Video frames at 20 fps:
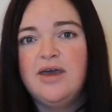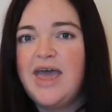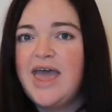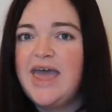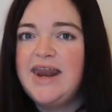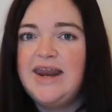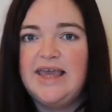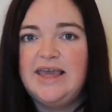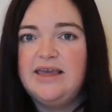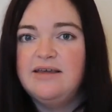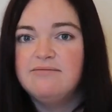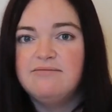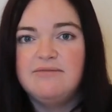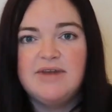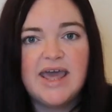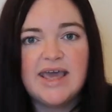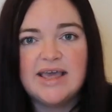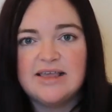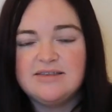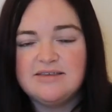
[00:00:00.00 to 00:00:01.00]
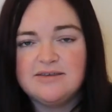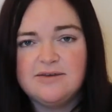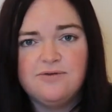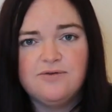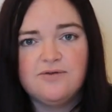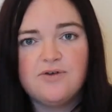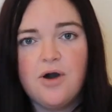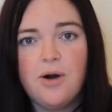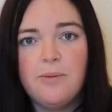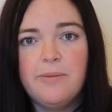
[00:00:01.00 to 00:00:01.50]
any
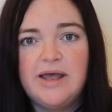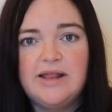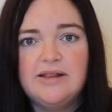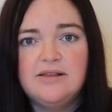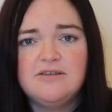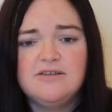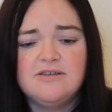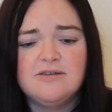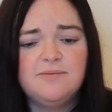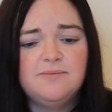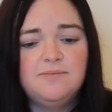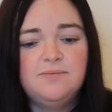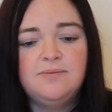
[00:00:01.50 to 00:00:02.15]
negative comments.